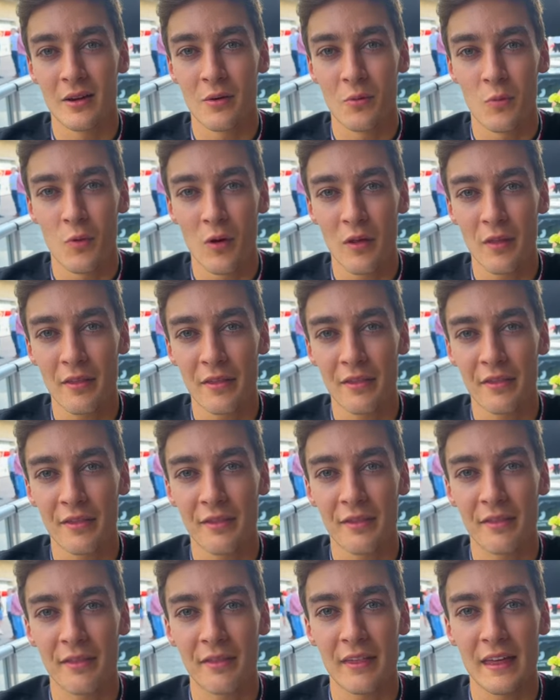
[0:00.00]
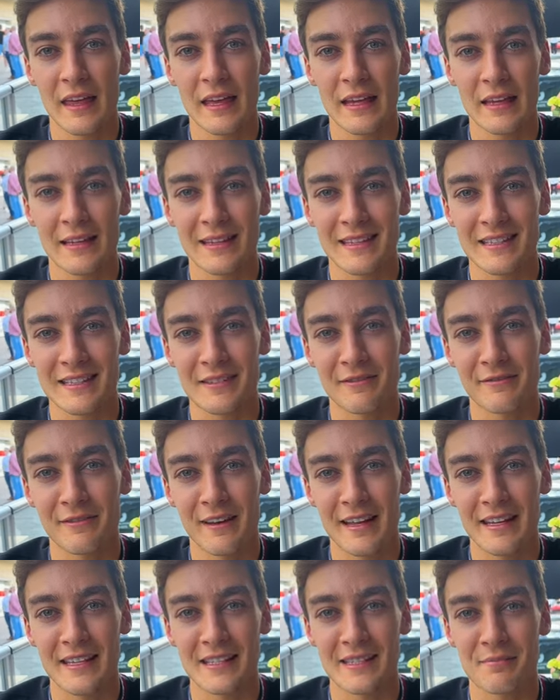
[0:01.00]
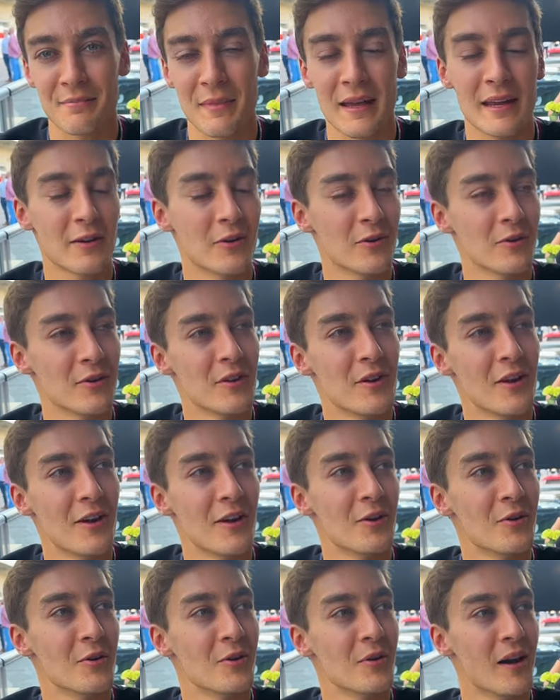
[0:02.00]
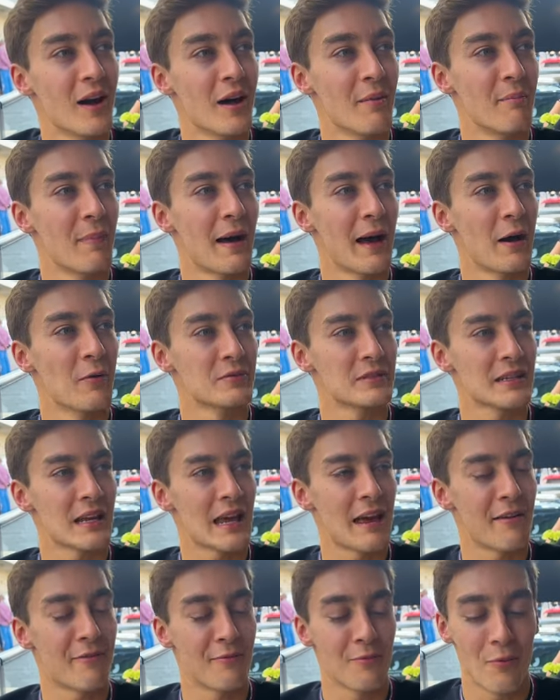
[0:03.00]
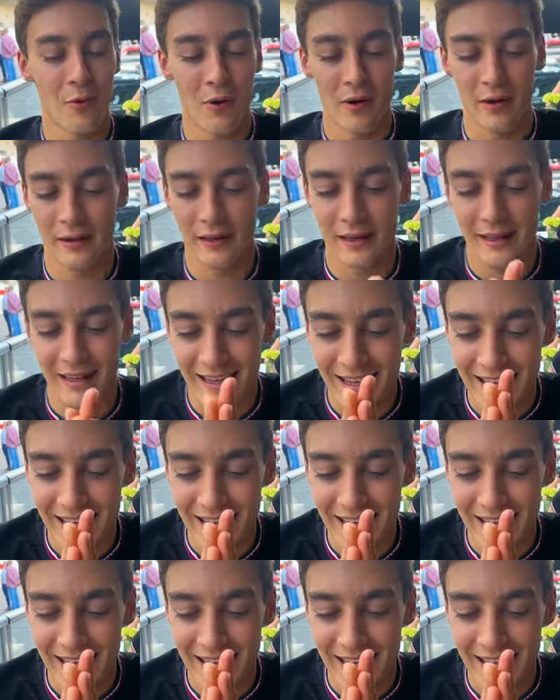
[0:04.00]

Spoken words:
one thing fans may not know about F1